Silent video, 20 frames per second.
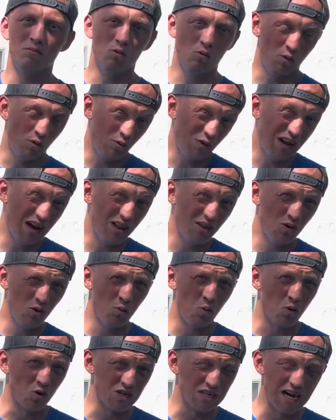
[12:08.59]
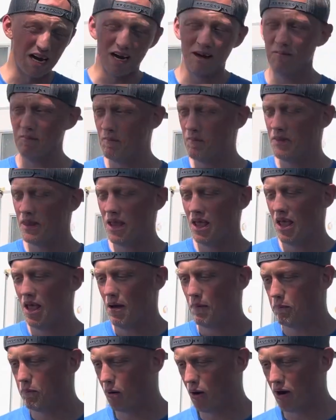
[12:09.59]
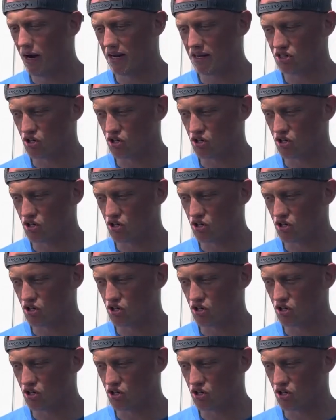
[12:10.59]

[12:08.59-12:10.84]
when we got a little more time. But